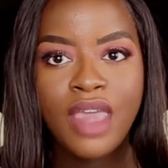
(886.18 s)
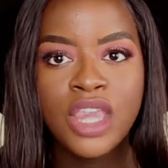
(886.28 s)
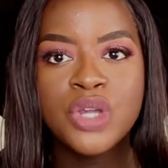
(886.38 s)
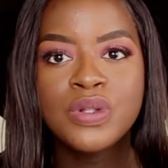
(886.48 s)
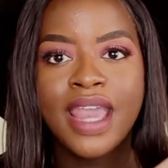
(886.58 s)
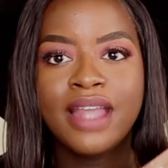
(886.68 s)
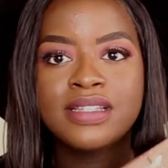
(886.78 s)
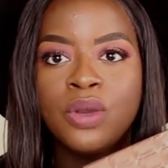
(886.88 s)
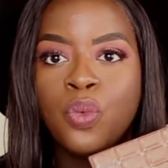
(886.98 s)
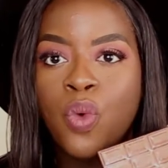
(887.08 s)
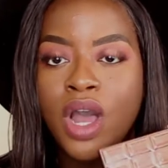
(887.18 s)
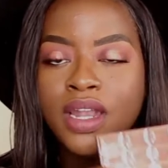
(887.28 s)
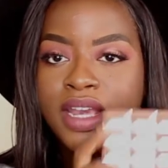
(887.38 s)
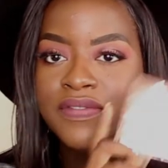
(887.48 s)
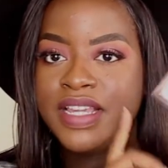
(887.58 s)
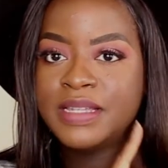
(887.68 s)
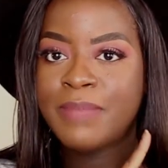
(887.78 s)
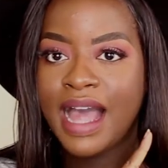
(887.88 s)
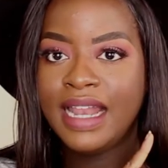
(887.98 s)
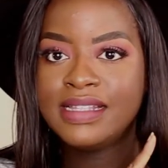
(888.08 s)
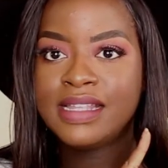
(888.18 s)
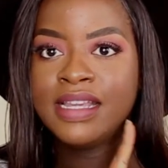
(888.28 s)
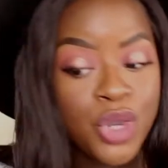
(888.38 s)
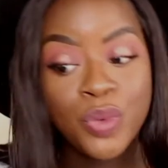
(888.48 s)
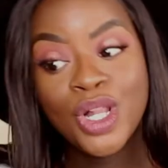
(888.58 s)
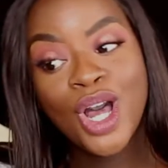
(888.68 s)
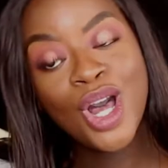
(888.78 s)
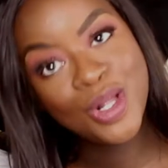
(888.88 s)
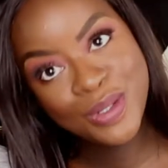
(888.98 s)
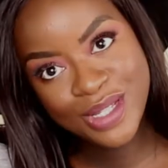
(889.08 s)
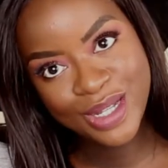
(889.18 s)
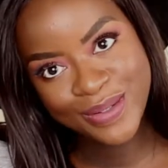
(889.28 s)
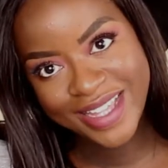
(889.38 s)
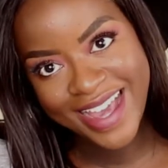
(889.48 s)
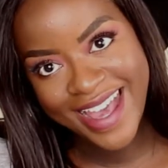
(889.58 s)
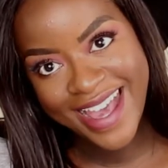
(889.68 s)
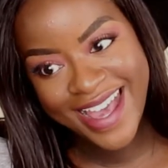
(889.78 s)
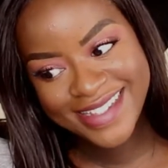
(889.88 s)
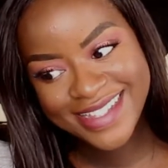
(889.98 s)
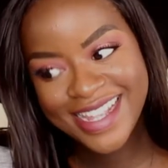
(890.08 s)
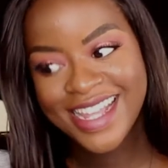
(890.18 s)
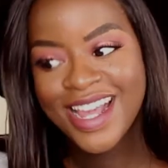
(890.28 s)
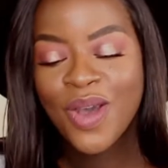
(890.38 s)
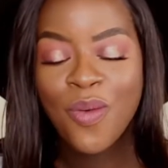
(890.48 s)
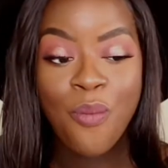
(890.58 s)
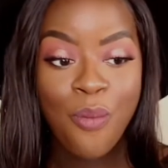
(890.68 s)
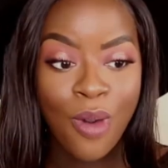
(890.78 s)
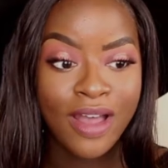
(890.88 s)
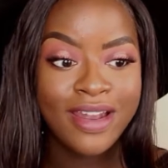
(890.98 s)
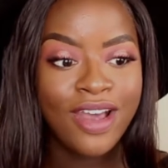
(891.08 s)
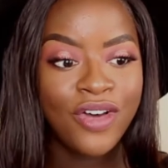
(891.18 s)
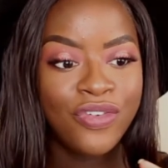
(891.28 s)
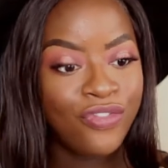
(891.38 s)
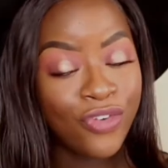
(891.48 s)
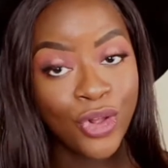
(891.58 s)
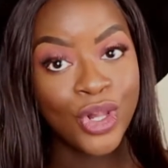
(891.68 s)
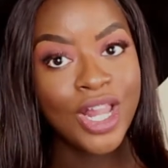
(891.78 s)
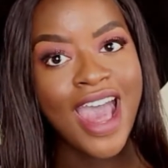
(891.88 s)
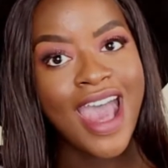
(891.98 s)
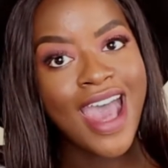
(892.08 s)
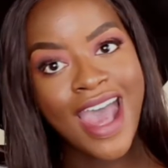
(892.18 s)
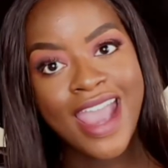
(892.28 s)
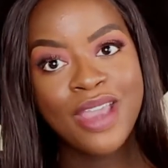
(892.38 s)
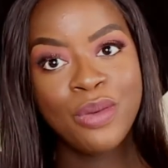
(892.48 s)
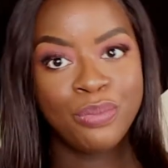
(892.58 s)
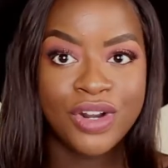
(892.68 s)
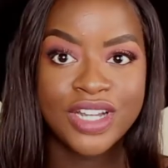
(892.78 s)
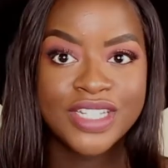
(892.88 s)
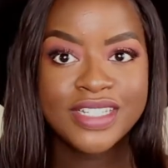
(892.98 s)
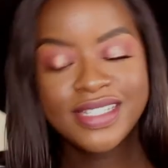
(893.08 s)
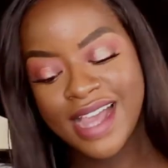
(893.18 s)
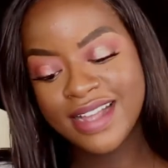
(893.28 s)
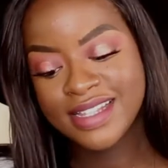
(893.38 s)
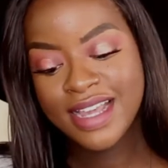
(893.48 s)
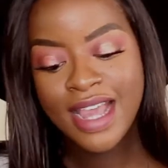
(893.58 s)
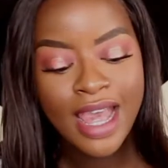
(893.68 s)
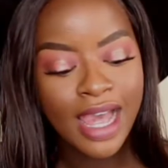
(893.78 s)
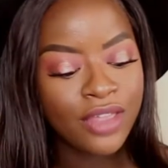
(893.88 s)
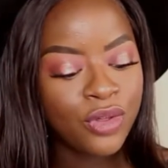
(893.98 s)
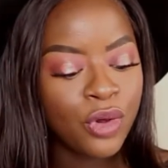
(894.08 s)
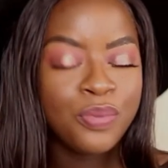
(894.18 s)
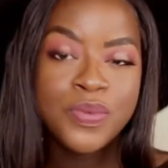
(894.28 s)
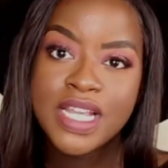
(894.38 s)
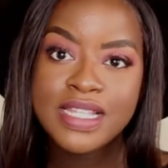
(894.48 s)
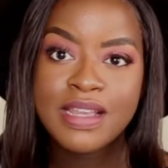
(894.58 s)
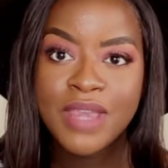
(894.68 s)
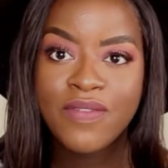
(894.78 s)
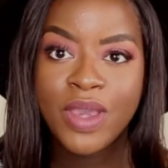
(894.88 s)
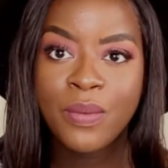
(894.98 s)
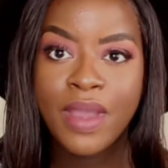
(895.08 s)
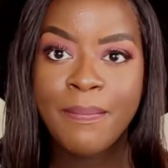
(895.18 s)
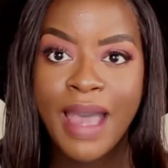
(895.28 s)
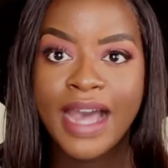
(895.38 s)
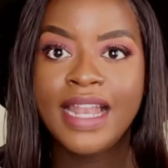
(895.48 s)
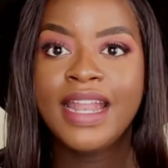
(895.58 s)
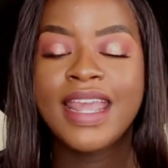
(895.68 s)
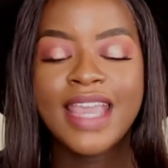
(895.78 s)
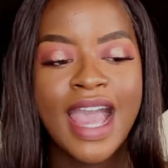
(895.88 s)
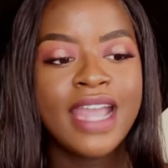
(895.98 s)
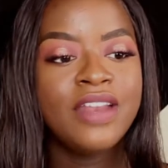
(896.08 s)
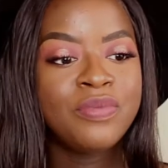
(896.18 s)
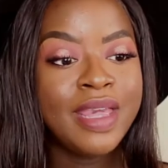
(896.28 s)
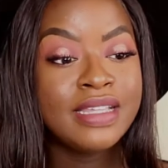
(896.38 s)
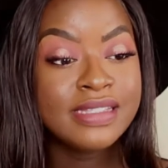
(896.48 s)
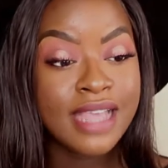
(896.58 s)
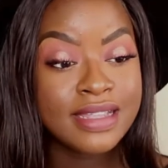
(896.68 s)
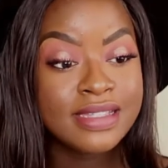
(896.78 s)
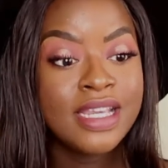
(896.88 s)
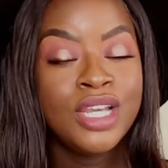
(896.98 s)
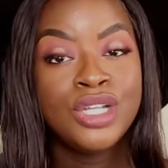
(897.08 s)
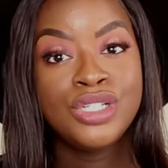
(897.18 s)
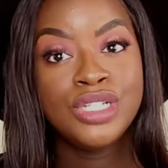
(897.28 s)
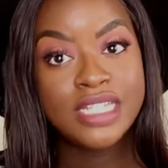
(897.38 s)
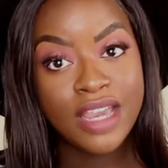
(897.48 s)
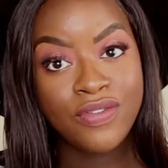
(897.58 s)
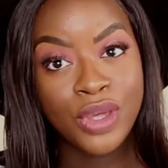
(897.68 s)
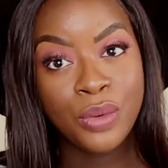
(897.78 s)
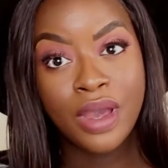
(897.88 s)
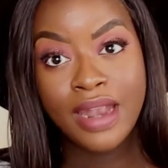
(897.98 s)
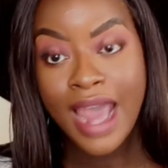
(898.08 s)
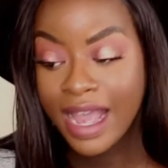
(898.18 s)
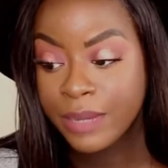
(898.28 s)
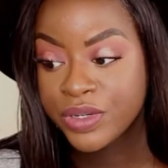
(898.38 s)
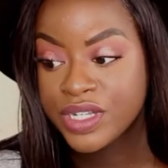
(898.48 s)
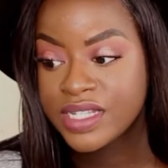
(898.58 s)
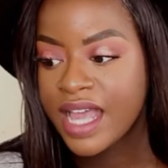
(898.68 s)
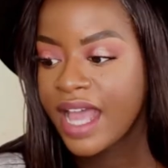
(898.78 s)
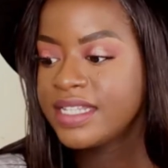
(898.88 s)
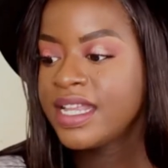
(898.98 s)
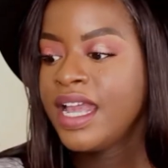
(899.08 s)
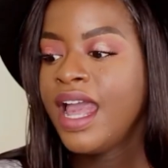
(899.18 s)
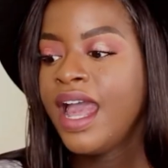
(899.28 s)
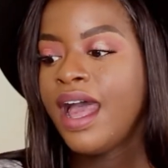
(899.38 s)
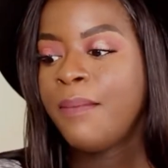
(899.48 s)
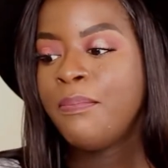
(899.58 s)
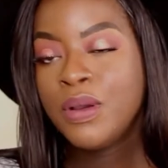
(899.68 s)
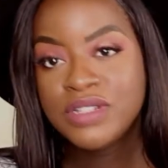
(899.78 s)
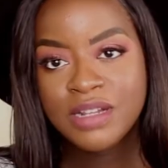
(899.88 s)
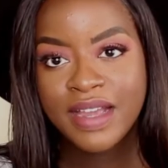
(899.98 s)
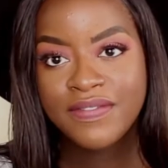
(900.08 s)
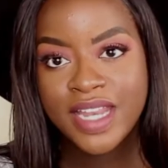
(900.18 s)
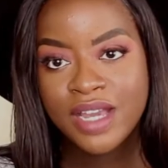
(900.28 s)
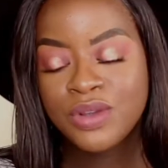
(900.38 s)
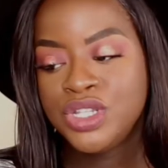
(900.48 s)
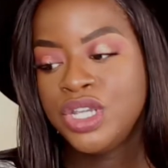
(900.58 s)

you'll get one of these palettes. You will also get one full eye brush set. I thought since I'm giving away a palette, it kind of makes sense to give you an eye brush set. Most of my videos